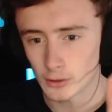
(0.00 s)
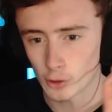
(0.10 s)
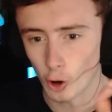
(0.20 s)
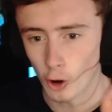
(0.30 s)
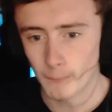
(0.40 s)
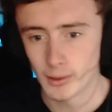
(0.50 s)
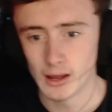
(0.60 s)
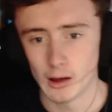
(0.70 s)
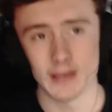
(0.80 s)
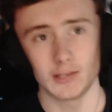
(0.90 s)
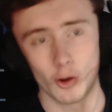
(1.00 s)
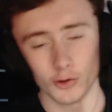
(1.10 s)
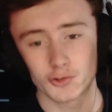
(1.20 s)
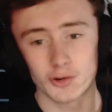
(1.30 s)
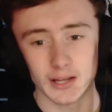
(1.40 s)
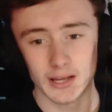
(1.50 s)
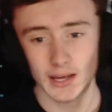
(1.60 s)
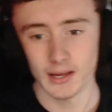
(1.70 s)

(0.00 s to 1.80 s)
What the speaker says: cop. It's on screen here.